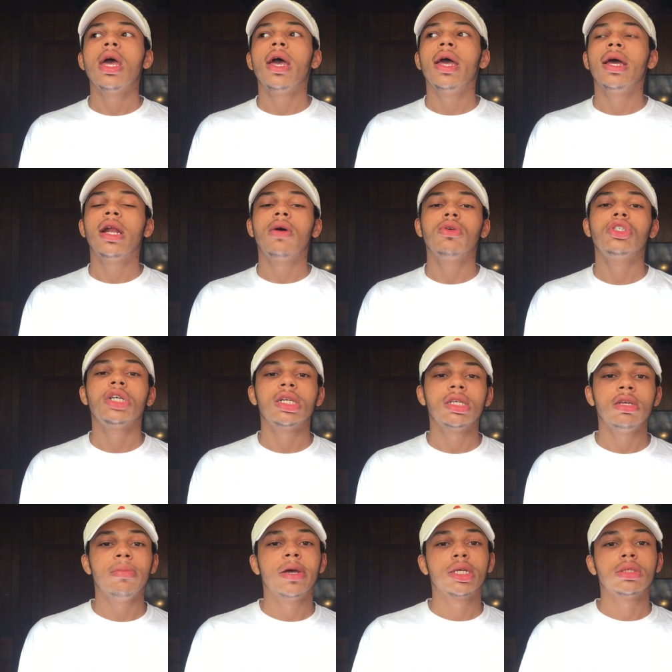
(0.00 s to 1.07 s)
and I will try to
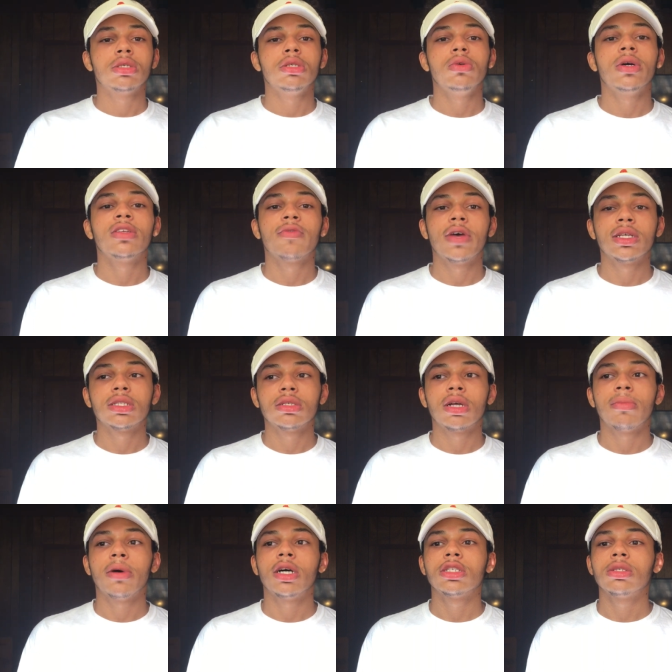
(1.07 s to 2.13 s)
get back to you as fast as I
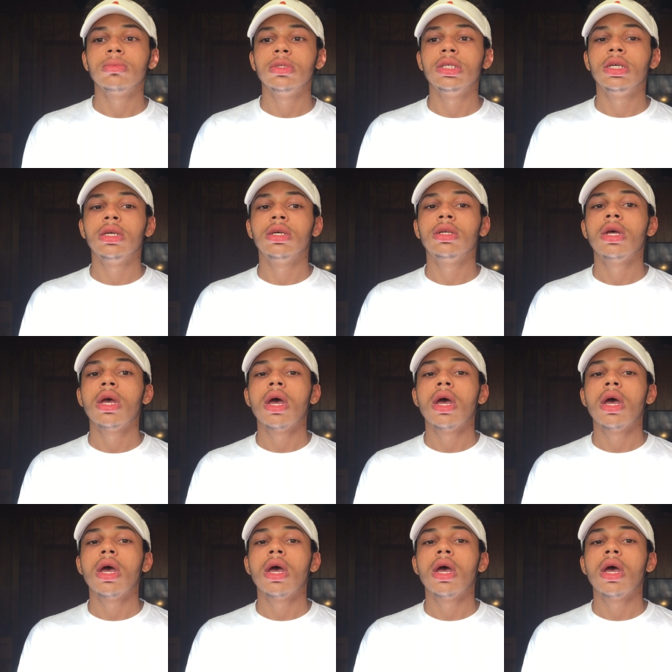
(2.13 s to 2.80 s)
possibly can.